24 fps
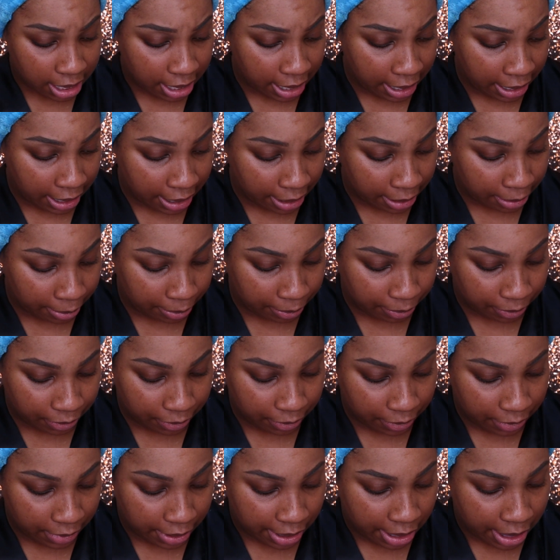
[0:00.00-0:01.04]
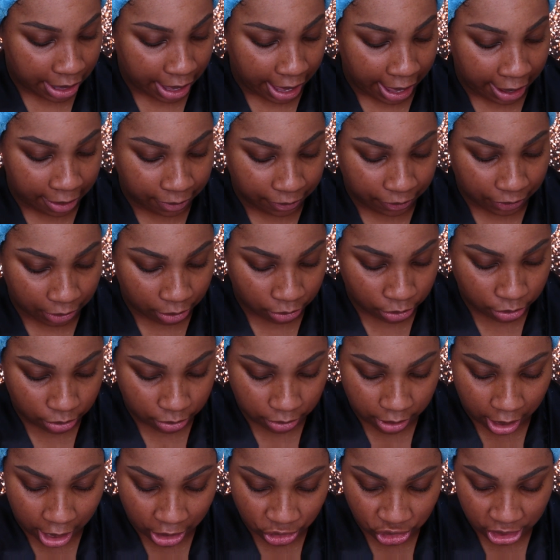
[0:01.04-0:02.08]
I feel, oh
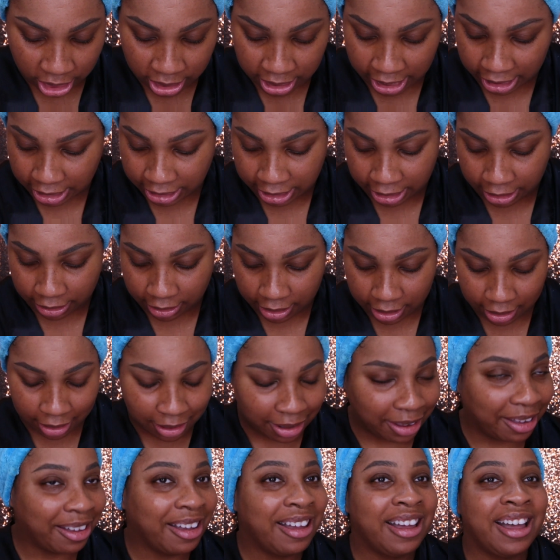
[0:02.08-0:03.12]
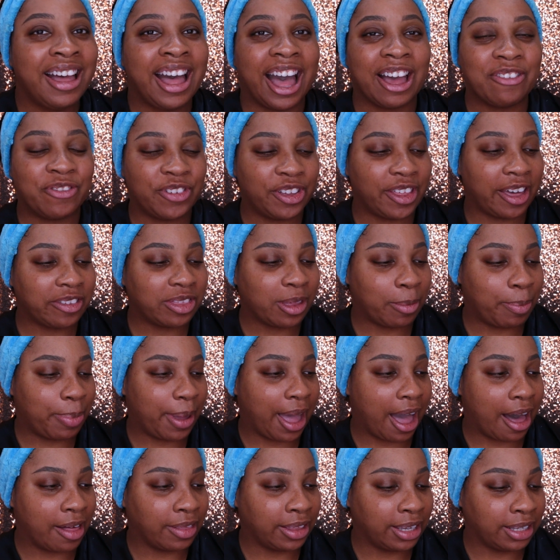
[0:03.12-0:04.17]
gosh, I nicked it. I feel like the
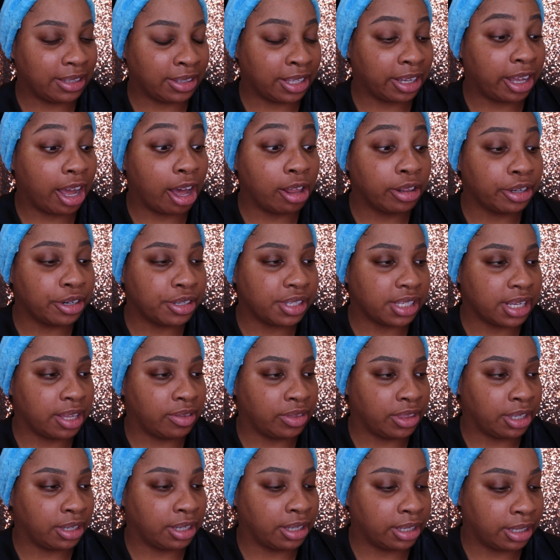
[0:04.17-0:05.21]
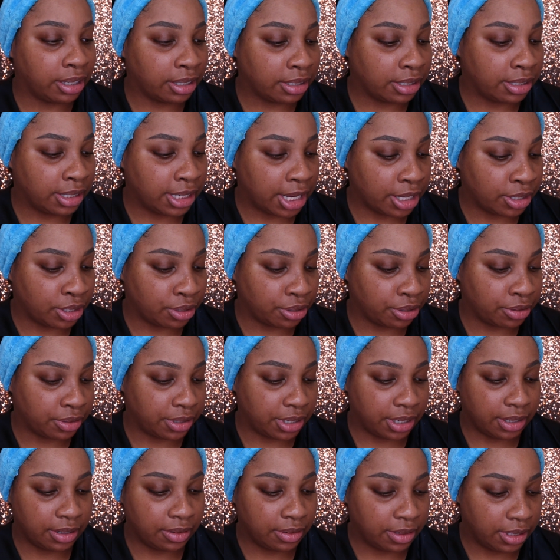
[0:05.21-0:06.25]
palette, the colors in the
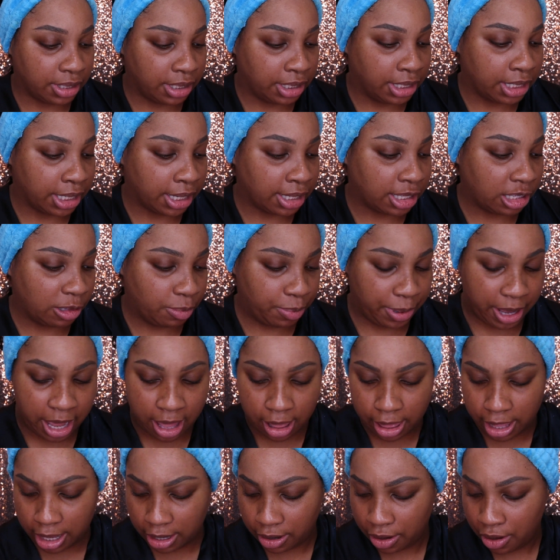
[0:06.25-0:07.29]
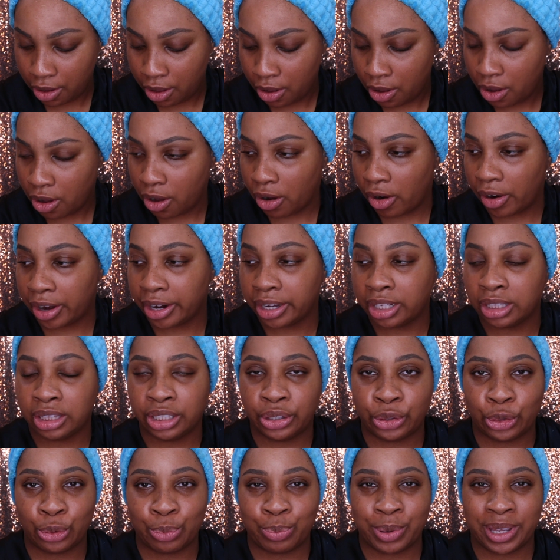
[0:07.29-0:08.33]
Desert Dusk palette are a
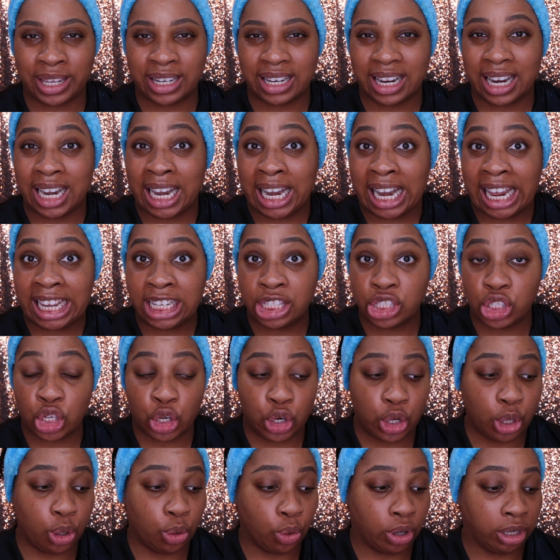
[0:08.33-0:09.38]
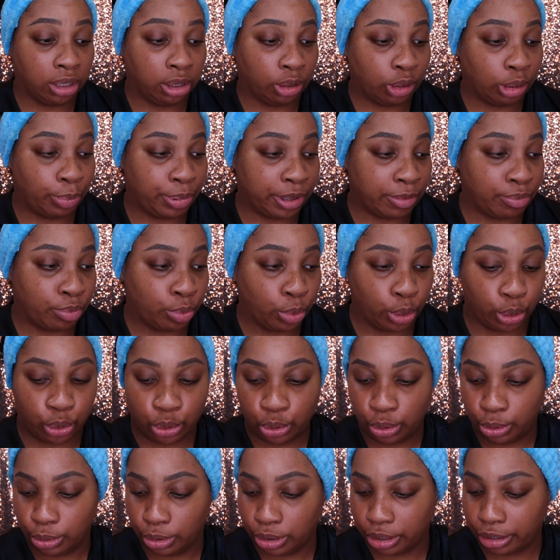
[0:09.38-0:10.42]
little bit lighter or a little bit more
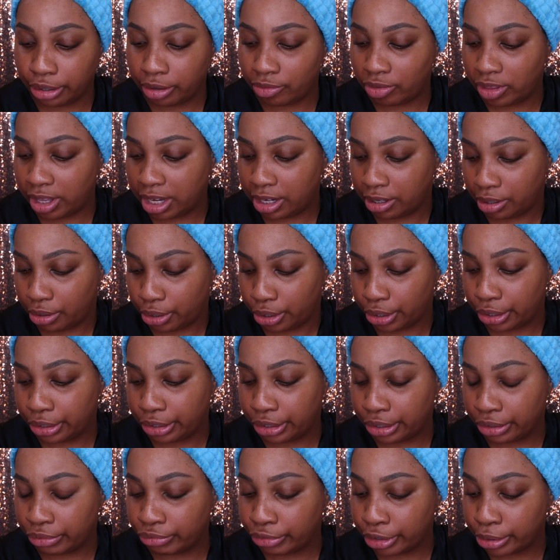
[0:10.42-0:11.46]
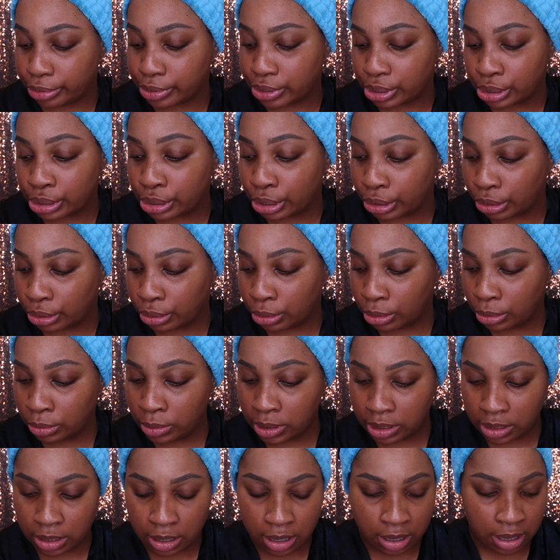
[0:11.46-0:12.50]
cooler than her Rose
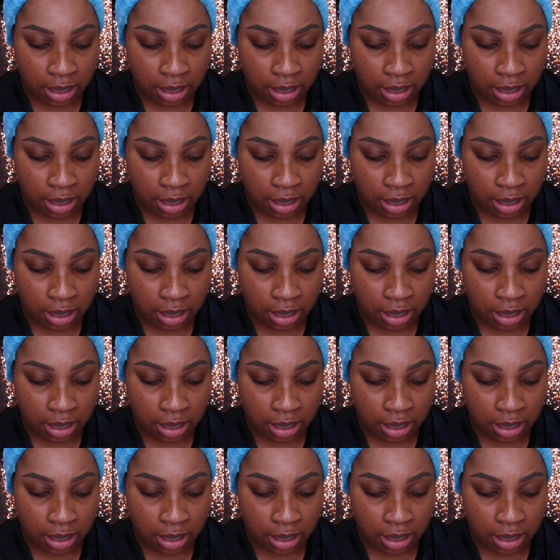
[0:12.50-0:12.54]
Gold.